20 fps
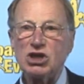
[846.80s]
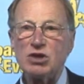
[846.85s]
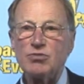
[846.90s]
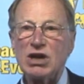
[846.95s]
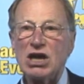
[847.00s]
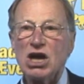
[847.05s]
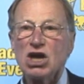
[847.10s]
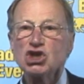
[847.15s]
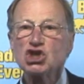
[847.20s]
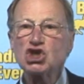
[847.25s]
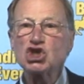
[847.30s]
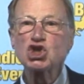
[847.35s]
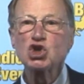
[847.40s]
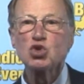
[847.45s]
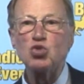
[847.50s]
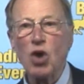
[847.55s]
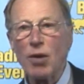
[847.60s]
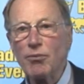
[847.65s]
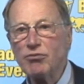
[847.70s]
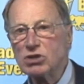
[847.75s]
to be
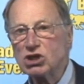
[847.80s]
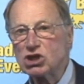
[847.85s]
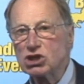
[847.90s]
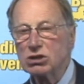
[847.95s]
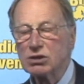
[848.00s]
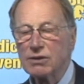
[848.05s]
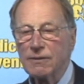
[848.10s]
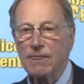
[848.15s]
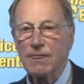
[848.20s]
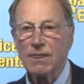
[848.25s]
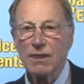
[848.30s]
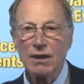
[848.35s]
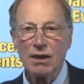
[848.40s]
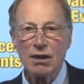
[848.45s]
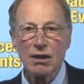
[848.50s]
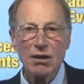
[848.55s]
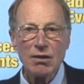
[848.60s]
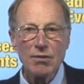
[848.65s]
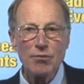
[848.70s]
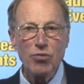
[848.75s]
swamped
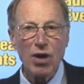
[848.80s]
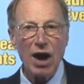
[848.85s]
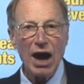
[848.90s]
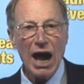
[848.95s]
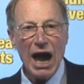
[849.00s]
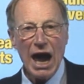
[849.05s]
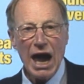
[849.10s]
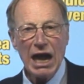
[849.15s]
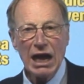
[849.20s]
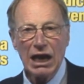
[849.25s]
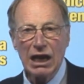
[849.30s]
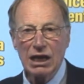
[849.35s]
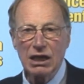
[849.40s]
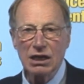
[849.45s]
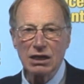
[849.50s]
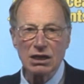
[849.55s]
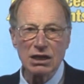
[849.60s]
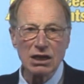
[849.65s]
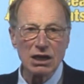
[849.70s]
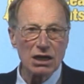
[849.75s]
by
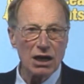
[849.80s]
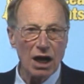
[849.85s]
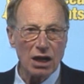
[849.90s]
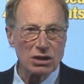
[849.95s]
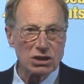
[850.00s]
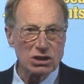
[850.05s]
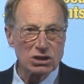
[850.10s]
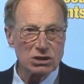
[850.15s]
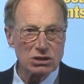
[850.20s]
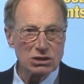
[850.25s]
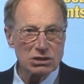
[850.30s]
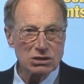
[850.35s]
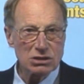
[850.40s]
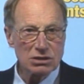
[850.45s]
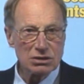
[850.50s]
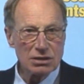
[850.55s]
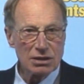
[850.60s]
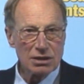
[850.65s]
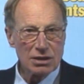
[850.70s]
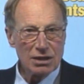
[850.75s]
alien cultures,
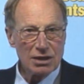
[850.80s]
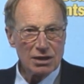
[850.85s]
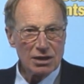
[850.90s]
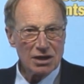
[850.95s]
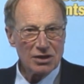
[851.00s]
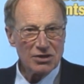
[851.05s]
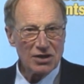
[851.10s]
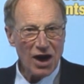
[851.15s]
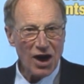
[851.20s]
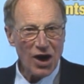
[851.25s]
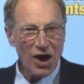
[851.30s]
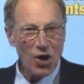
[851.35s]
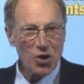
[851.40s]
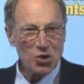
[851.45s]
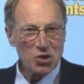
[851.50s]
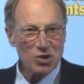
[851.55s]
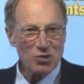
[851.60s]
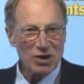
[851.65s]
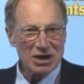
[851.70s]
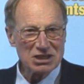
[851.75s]
and the
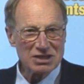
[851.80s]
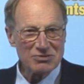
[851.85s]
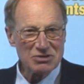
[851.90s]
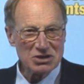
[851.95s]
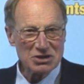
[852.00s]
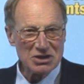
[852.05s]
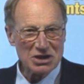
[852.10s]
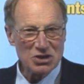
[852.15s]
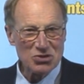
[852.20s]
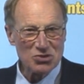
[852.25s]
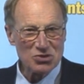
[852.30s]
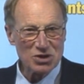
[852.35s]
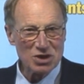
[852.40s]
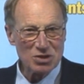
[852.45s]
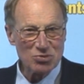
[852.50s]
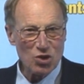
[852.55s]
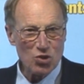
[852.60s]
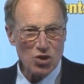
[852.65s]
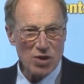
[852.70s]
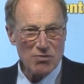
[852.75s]
older ones of us in this
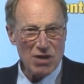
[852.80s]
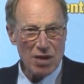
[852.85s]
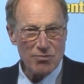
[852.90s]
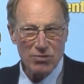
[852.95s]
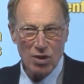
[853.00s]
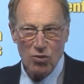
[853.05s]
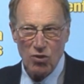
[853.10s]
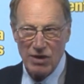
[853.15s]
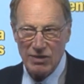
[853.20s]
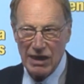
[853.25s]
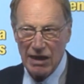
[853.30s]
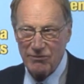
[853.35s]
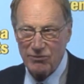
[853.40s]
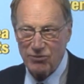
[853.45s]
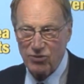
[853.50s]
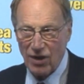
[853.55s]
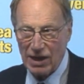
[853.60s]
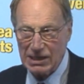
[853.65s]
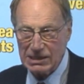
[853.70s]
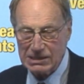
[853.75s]
room will remember where that
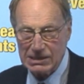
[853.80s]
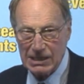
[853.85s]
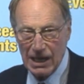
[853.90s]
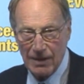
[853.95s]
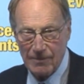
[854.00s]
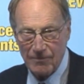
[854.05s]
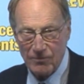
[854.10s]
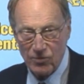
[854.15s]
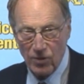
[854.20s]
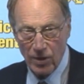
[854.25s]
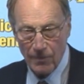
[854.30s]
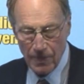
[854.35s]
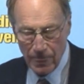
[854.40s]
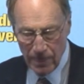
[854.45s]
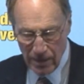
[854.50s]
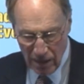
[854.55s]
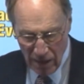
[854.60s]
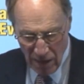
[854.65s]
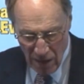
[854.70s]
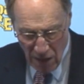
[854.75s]
phrase came from.
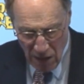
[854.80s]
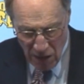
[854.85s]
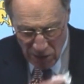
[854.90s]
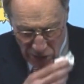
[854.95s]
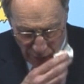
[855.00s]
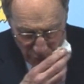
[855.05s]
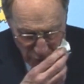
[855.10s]
The